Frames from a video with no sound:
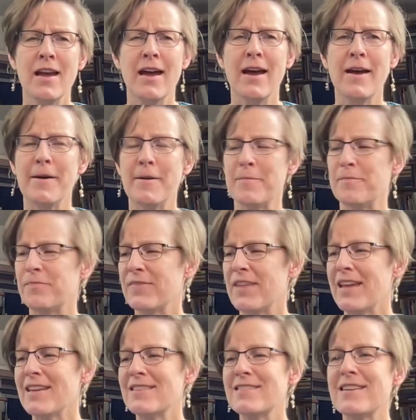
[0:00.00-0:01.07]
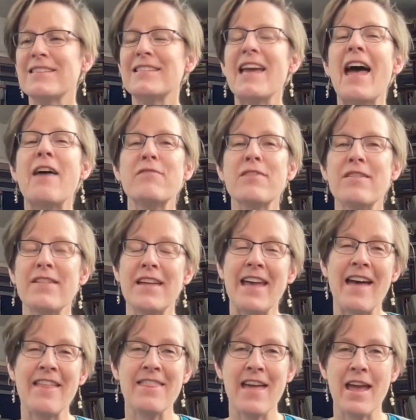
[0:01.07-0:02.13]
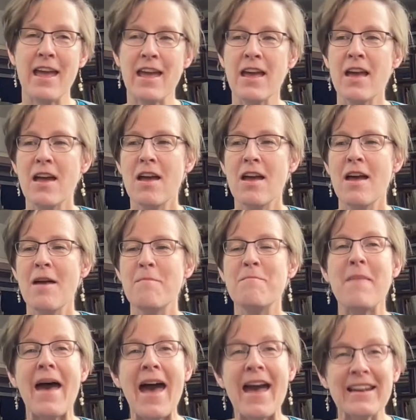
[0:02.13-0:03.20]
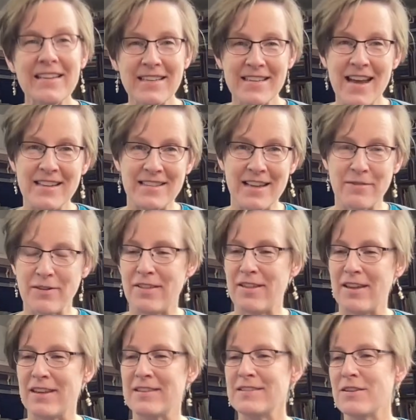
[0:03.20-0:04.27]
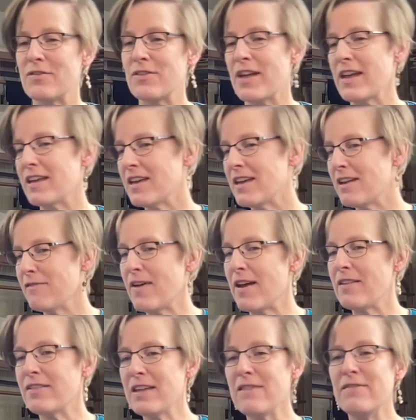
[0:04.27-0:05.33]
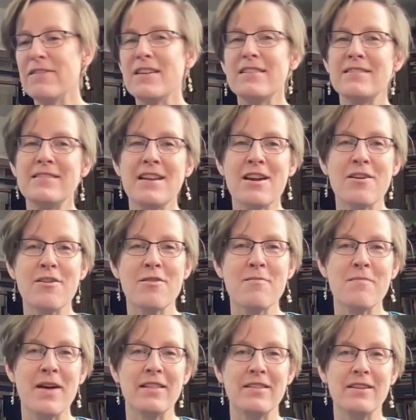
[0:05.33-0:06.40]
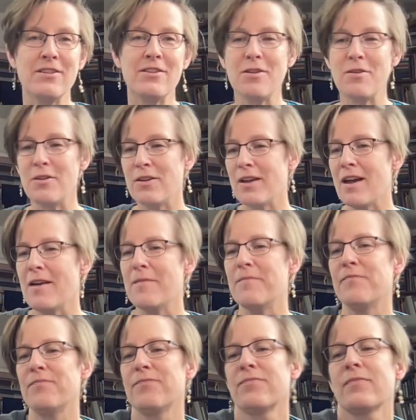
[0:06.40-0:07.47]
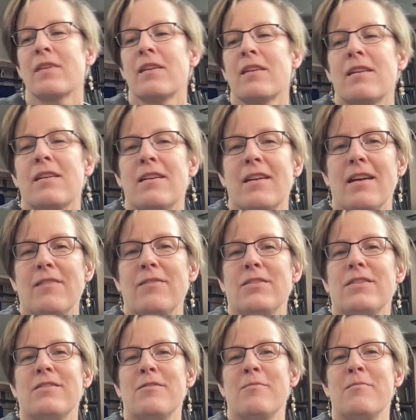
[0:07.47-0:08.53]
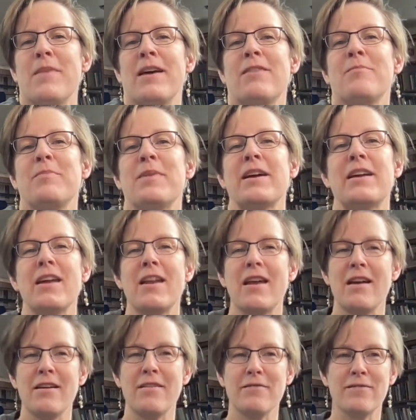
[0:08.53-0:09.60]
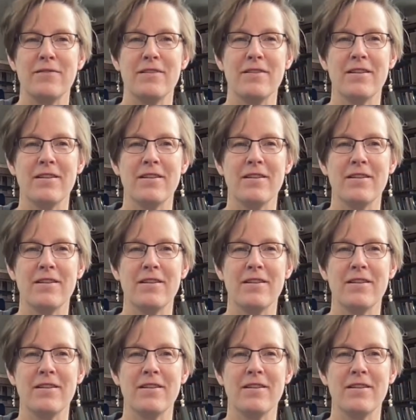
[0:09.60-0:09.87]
They get stuck to everything and they magnetize everything. So like if I leave these near my little, I have a little metal bucket of